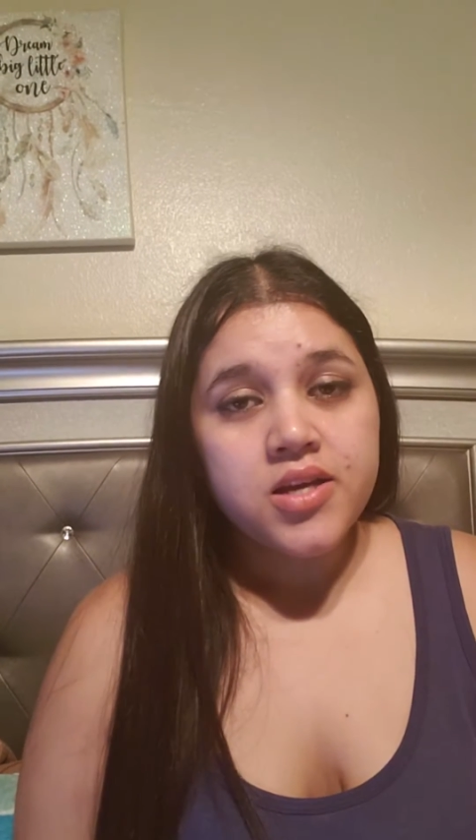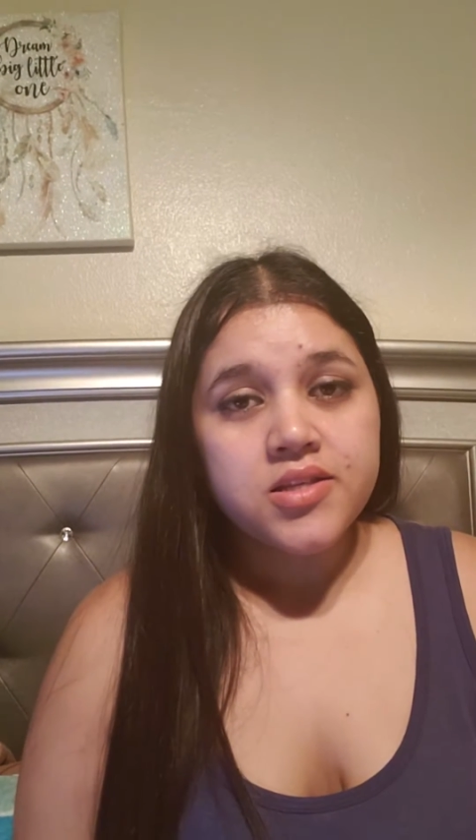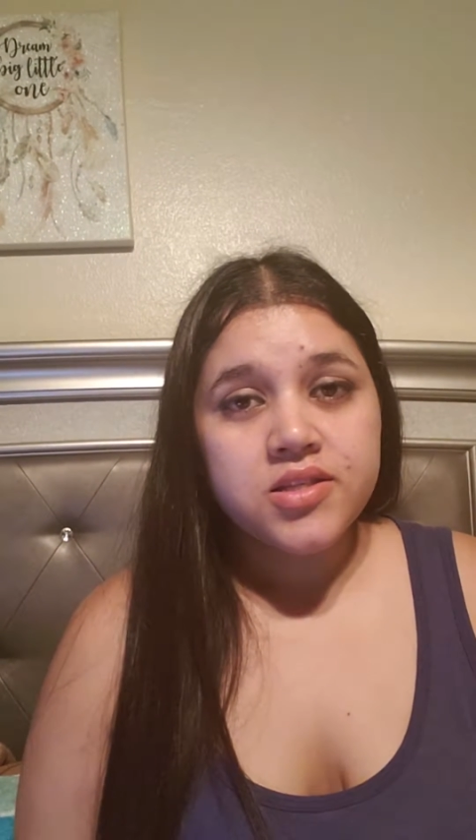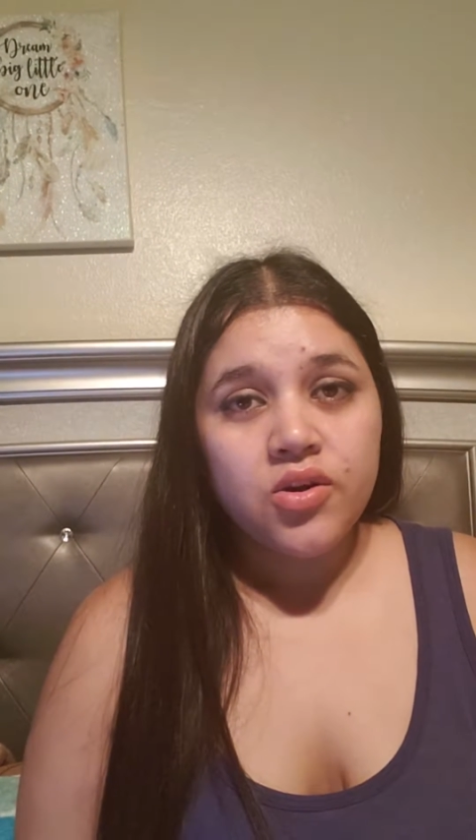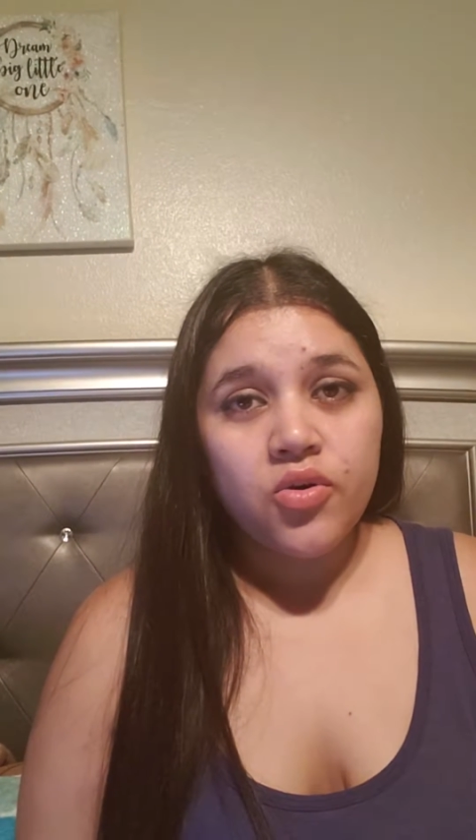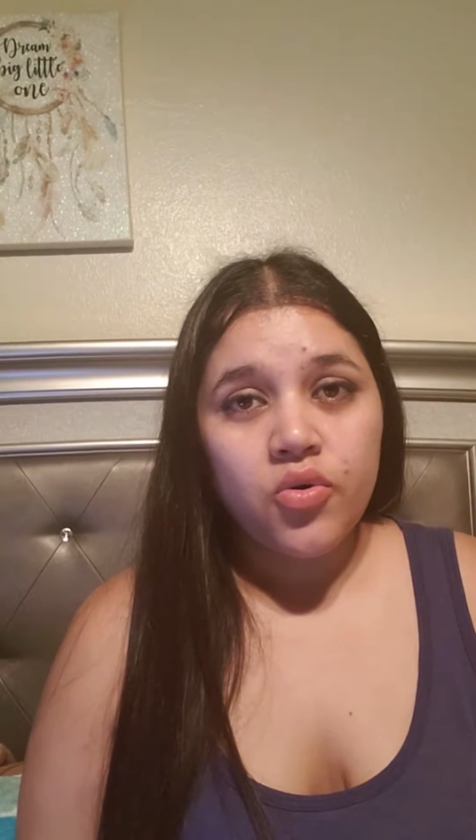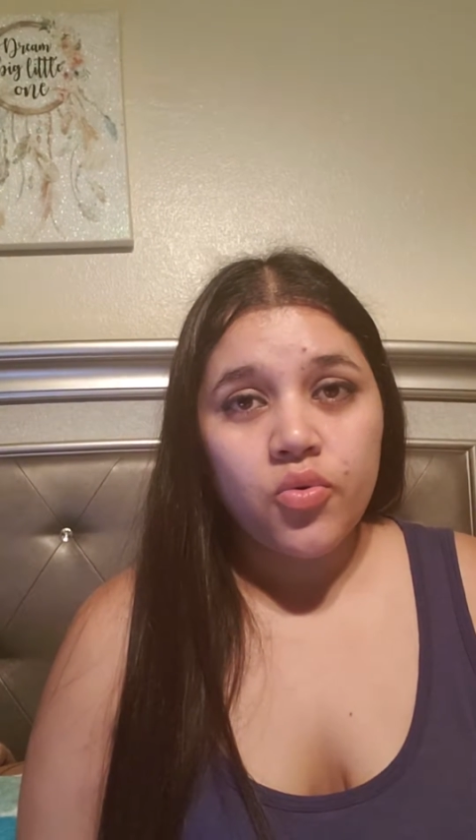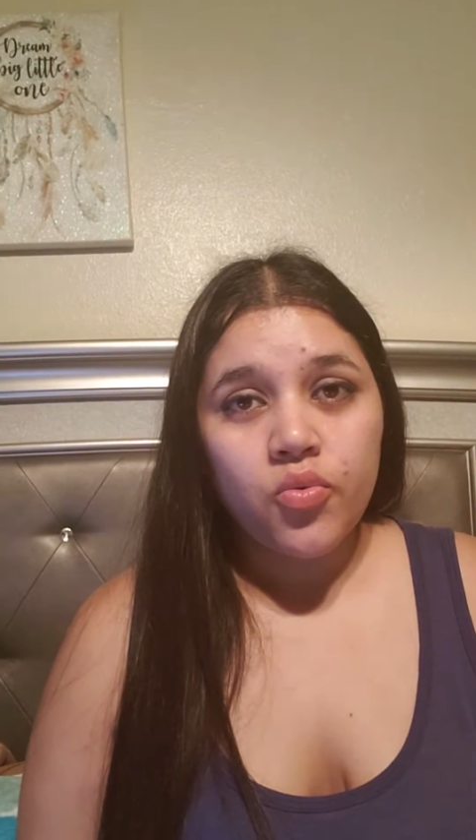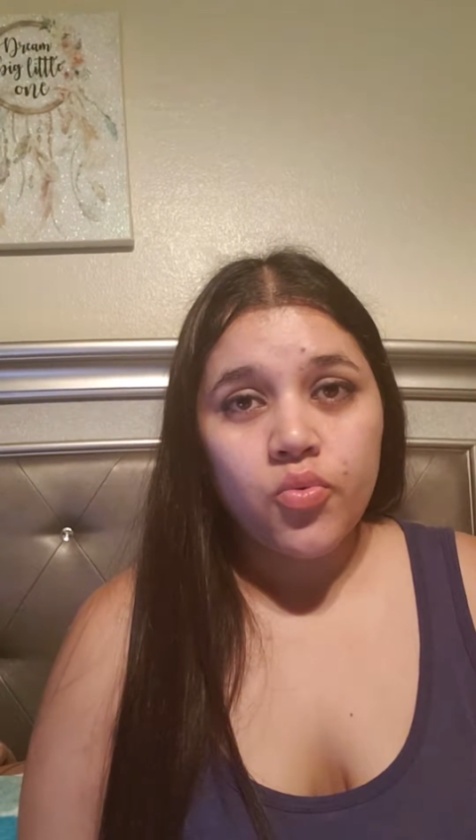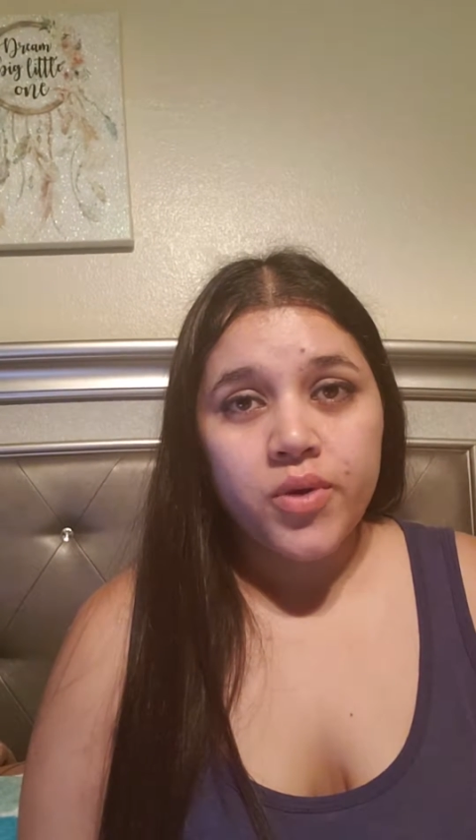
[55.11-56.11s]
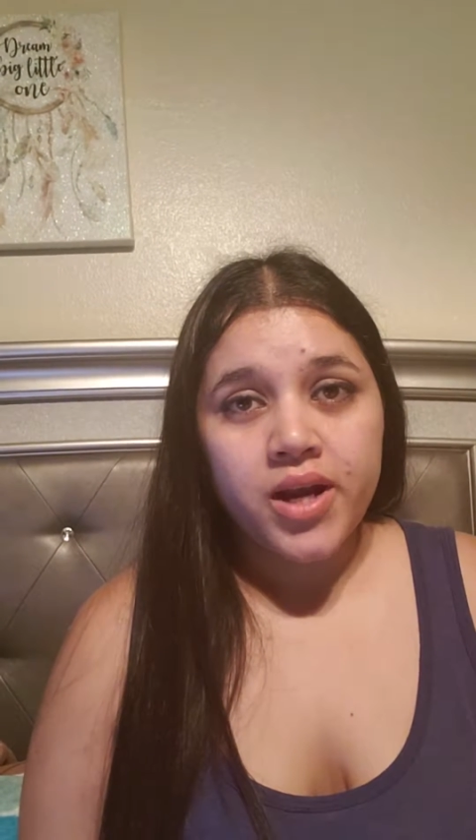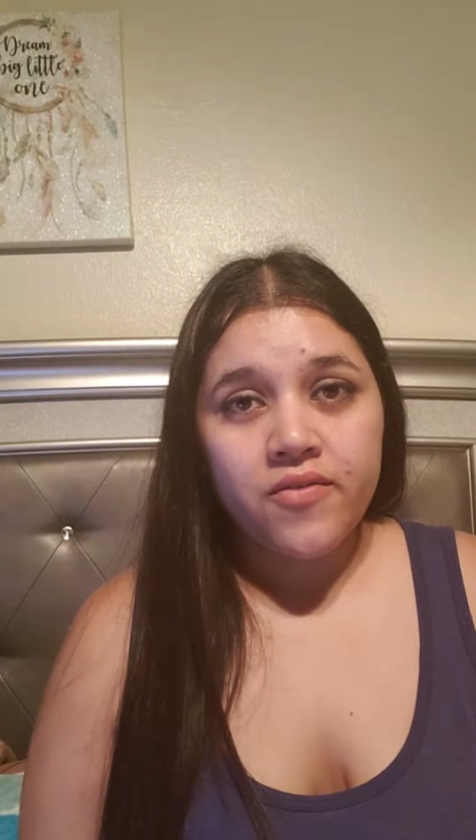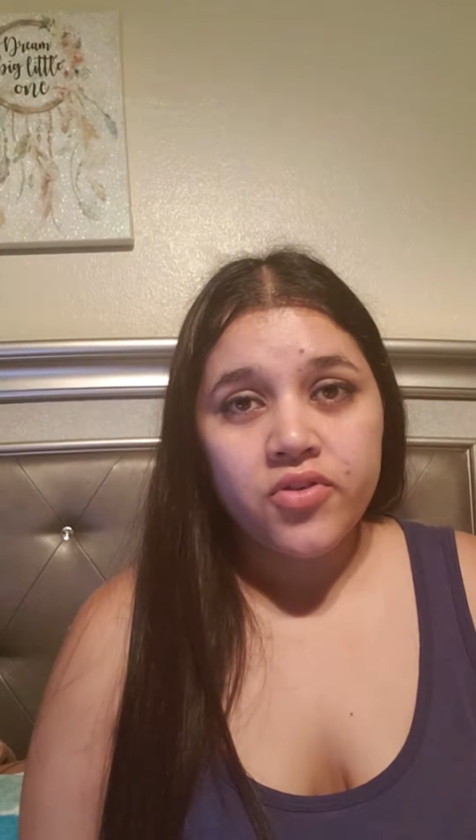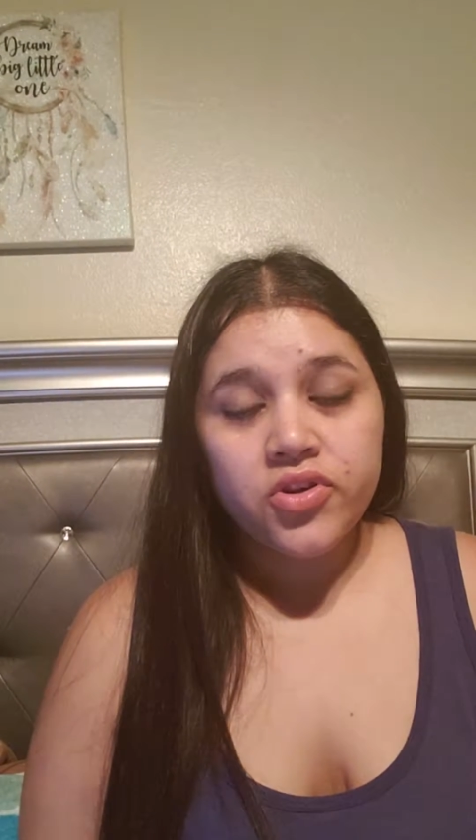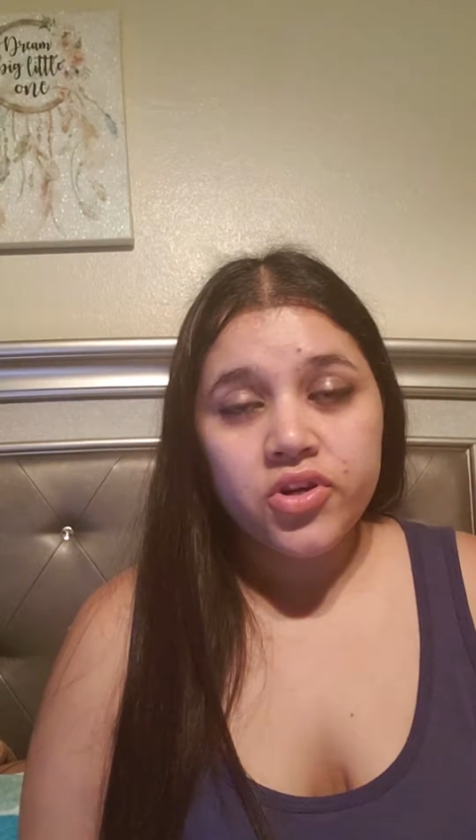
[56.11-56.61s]
So
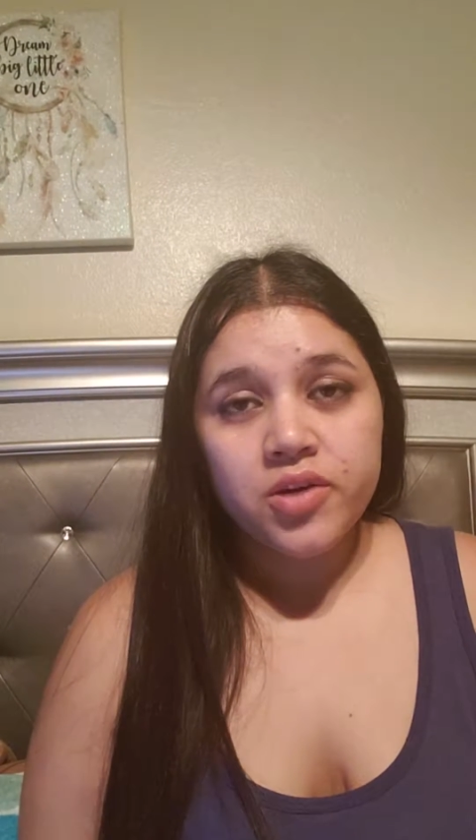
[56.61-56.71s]
whenever you're